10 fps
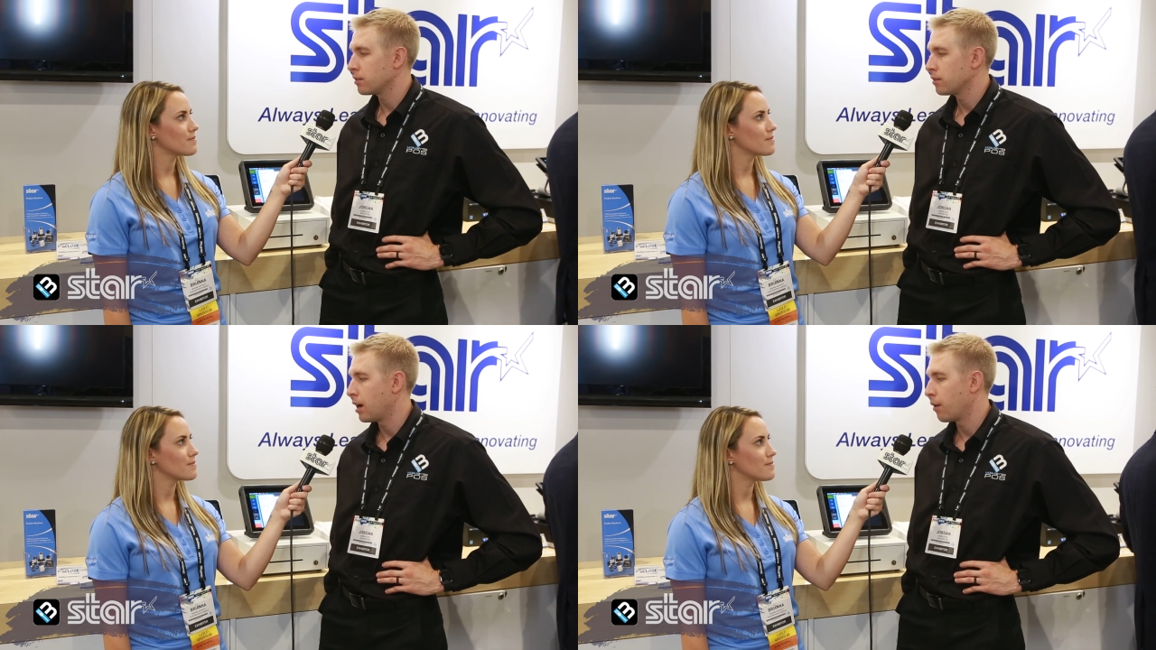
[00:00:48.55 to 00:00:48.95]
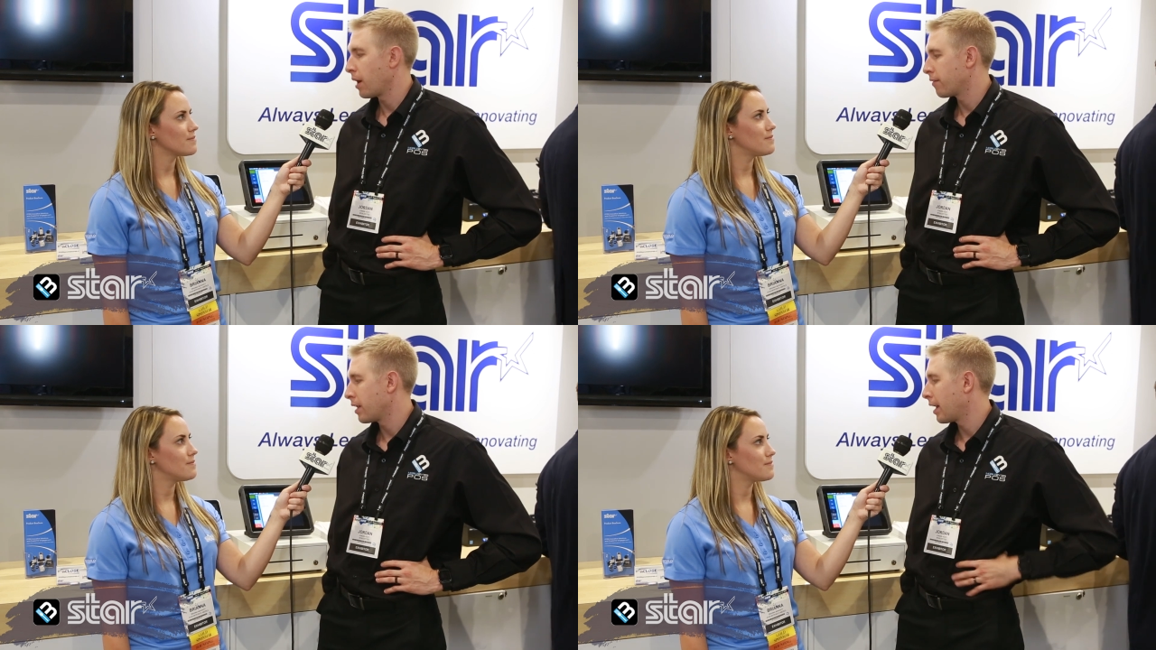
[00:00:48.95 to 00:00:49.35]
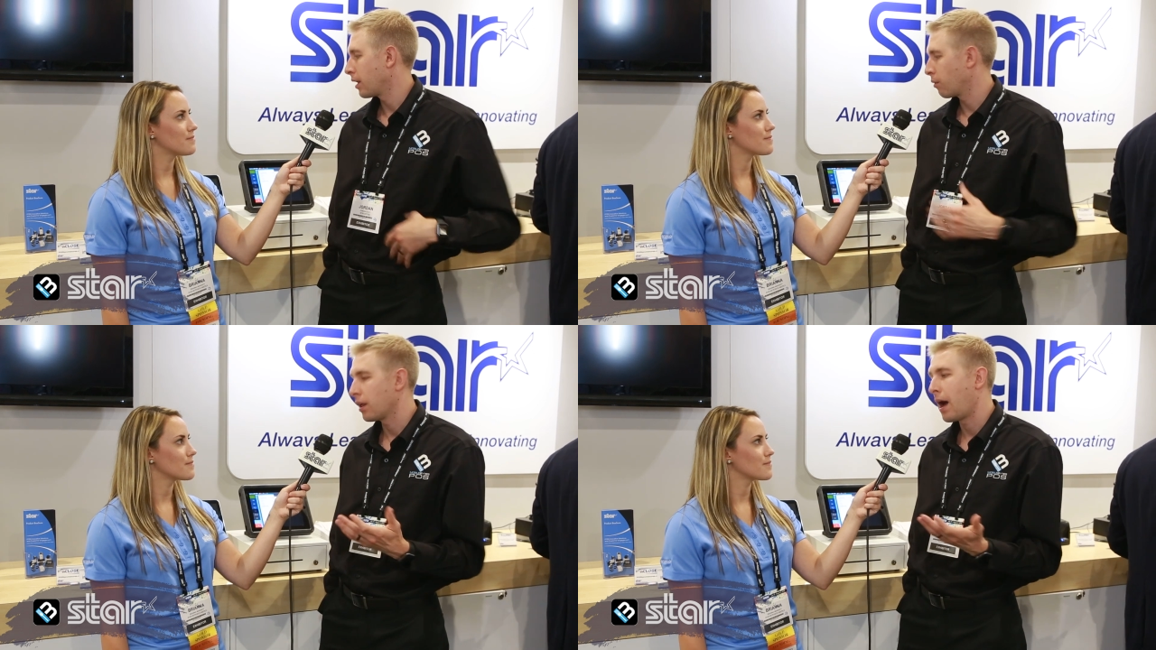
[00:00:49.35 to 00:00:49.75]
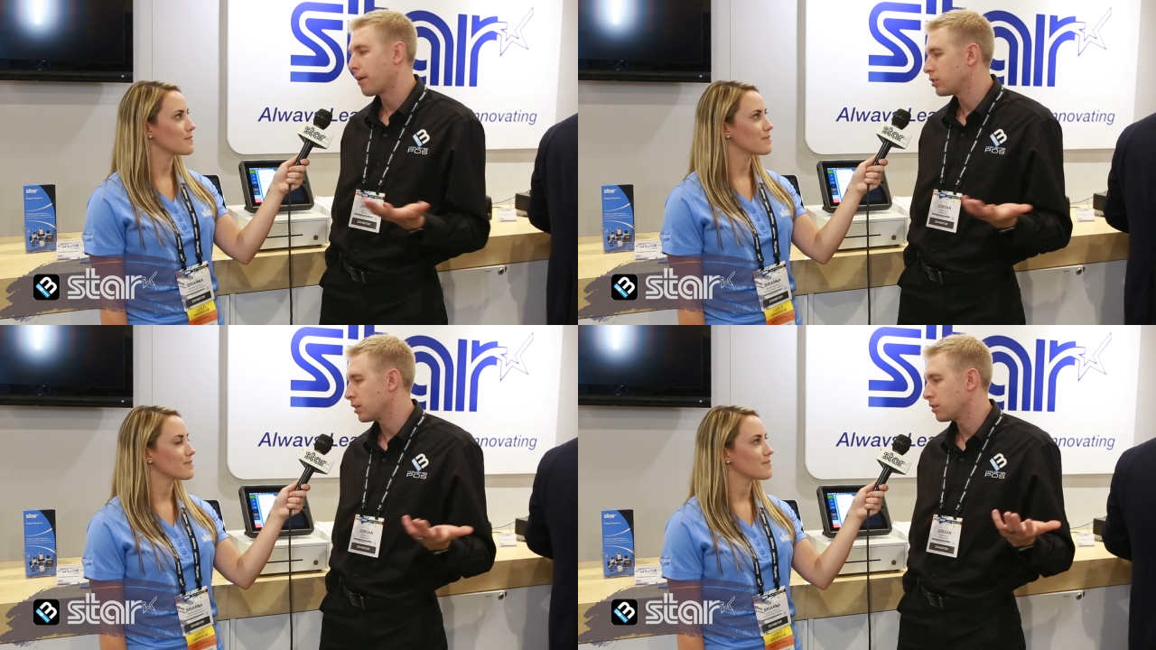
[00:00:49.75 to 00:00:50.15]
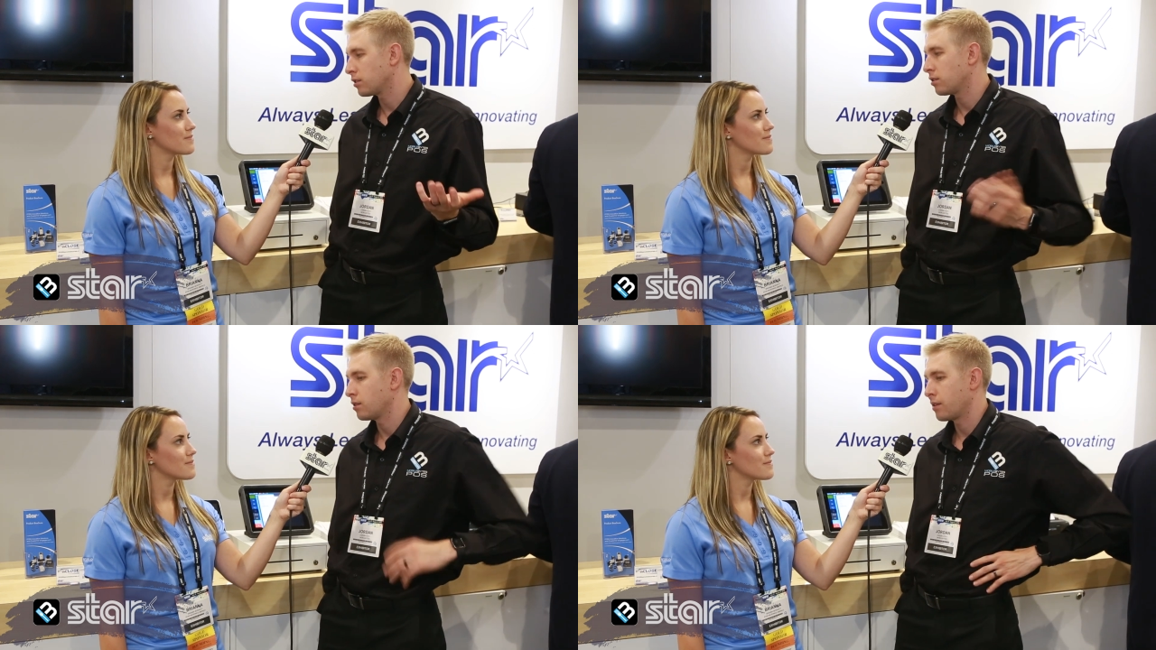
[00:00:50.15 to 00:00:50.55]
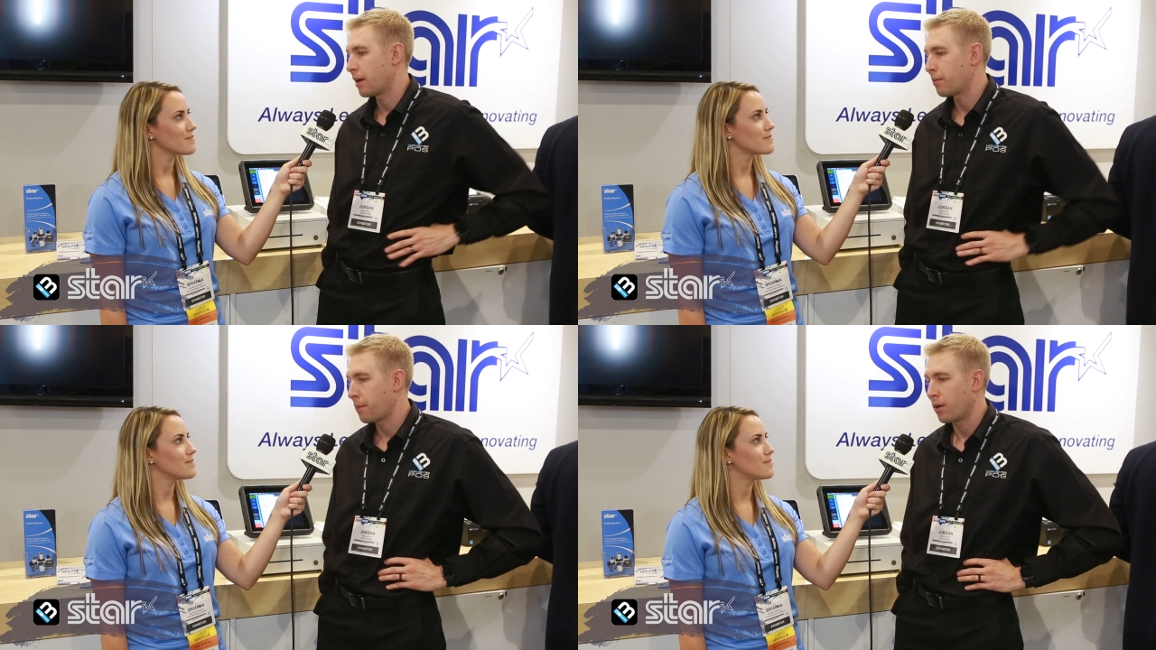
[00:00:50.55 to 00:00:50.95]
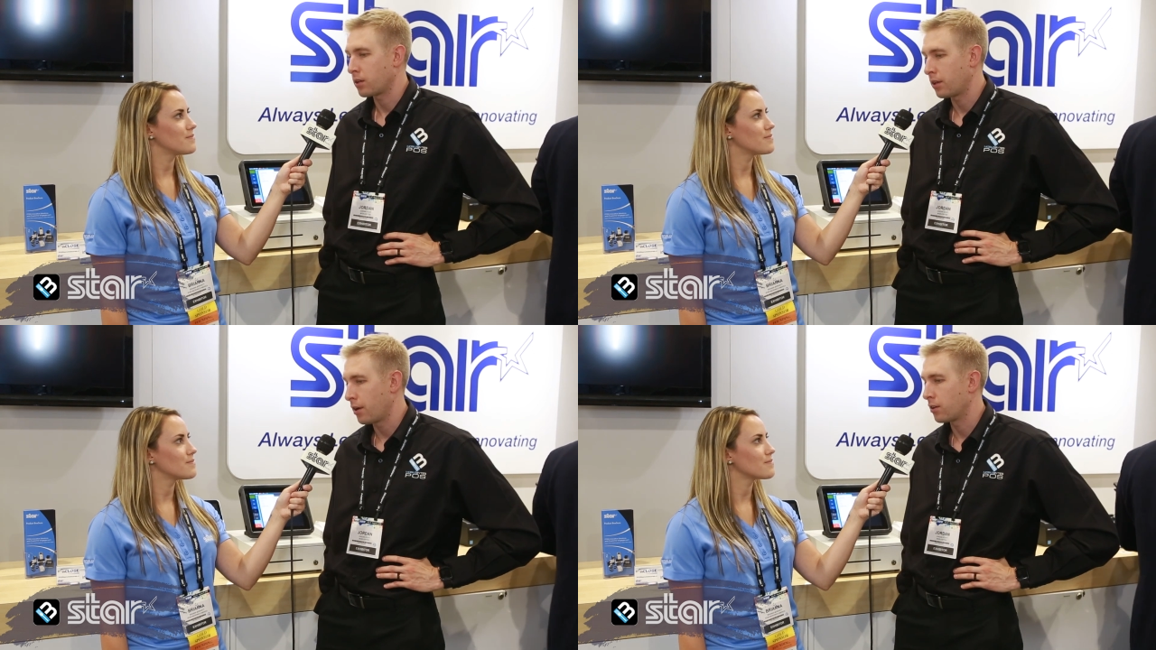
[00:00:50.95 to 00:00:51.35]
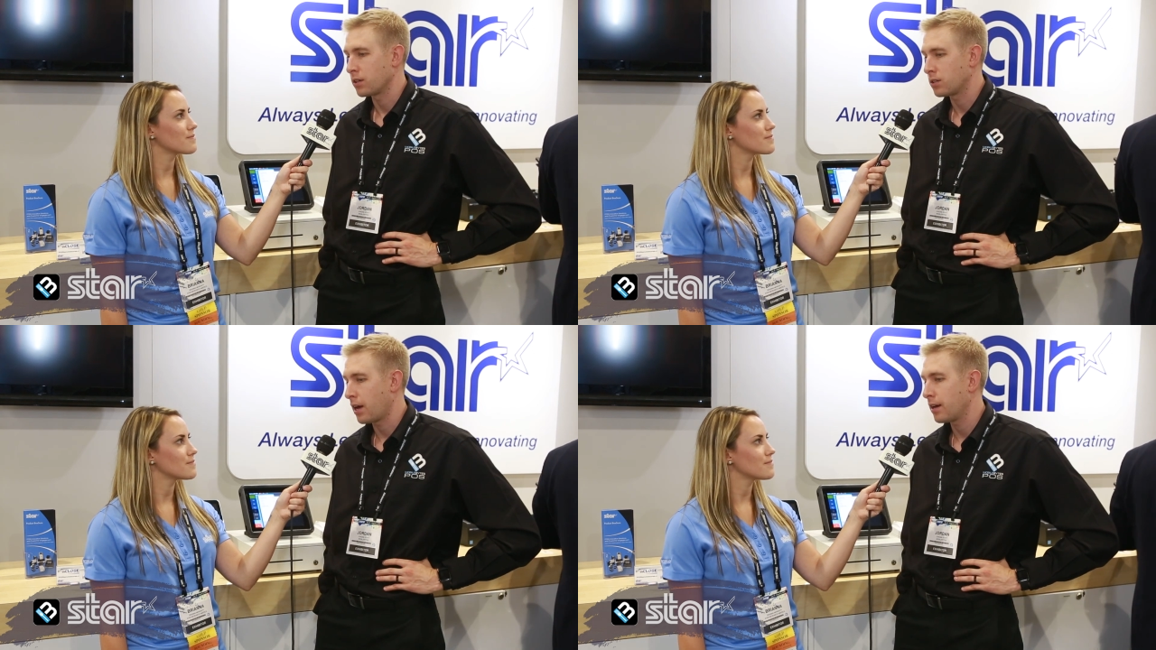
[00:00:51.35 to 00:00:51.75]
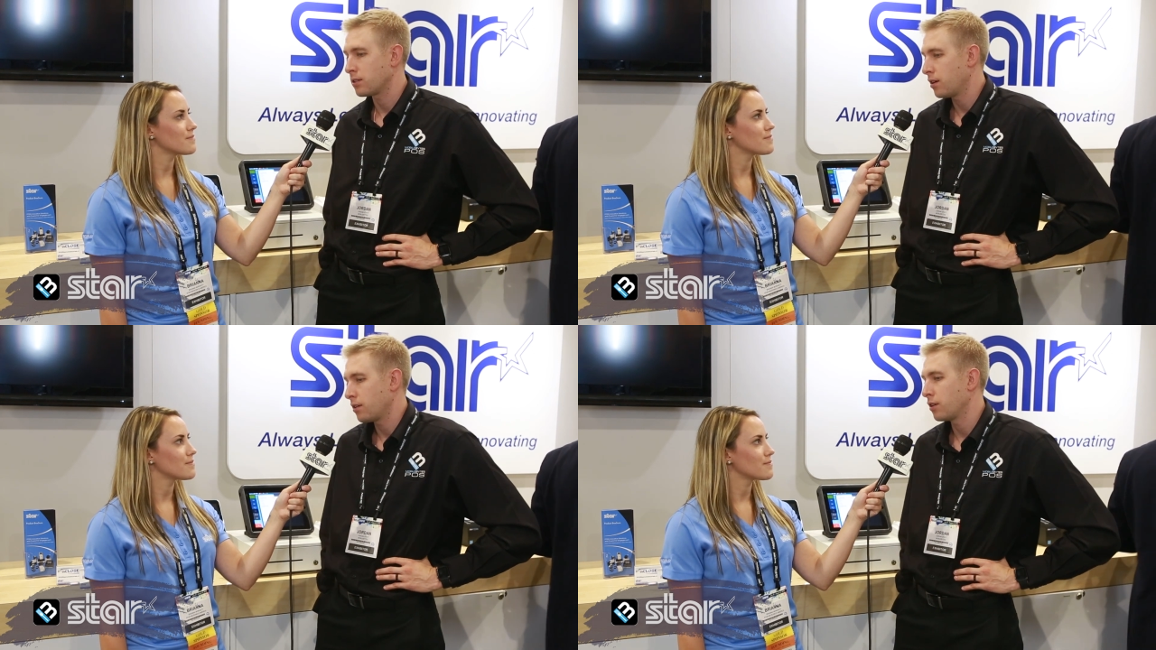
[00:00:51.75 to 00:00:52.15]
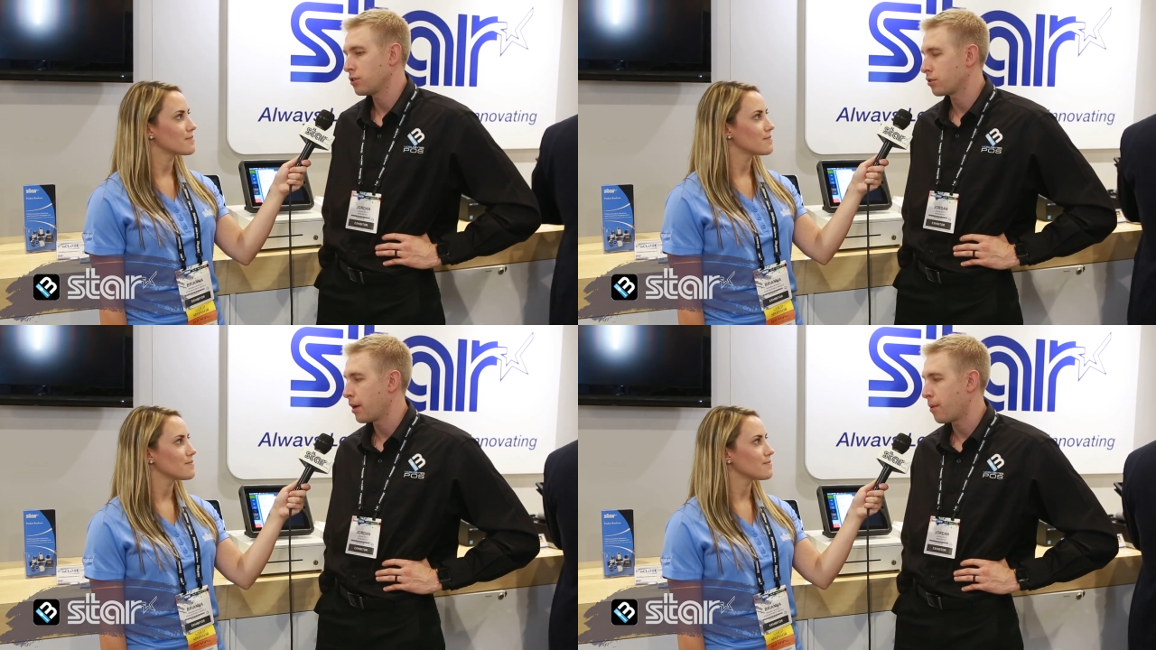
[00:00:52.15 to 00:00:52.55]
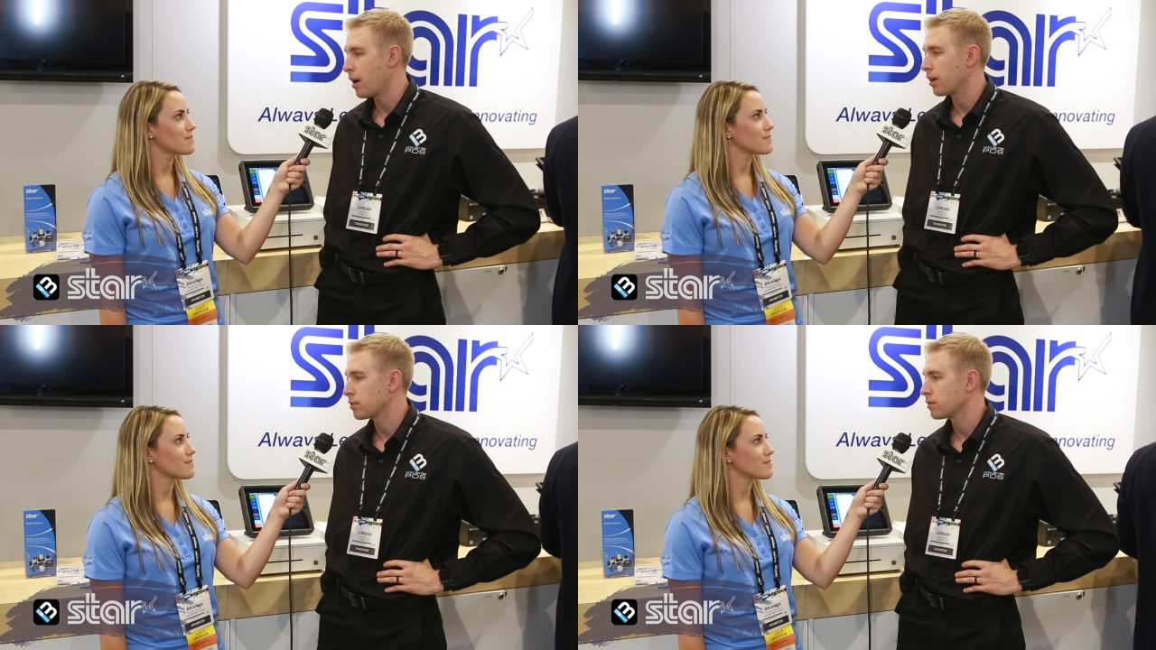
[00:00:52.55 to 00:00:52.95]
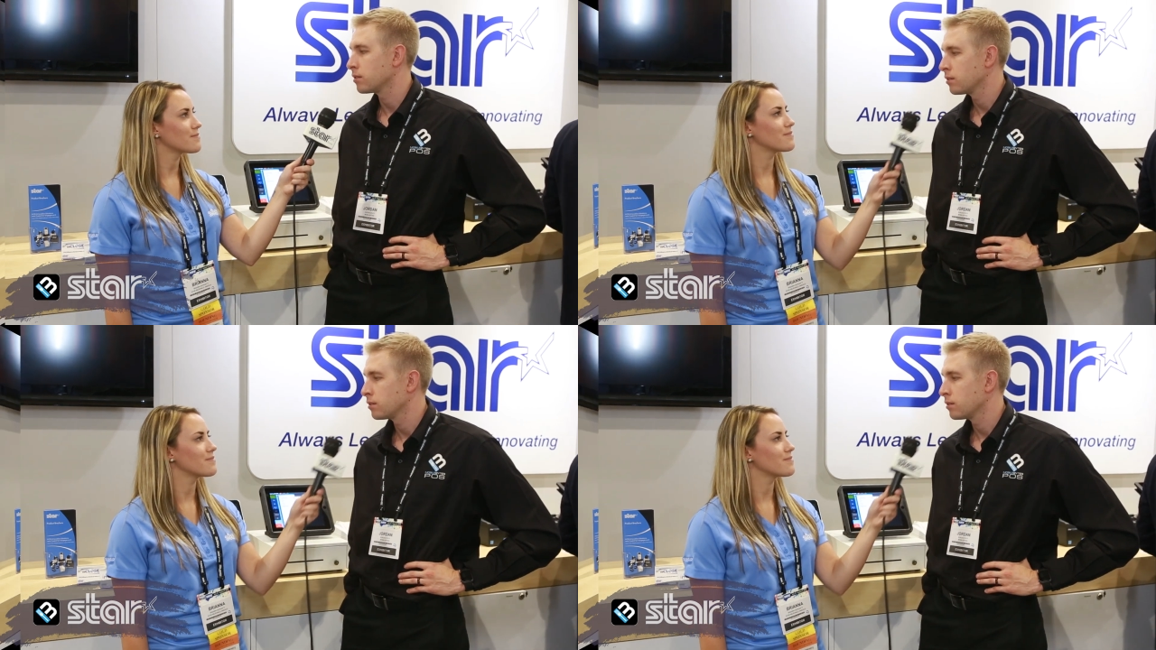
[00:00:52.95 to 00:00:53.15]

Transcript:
Speaker 1: Uh, we haven't had any real outages. They, they print clear and concise. They're, they're just great products.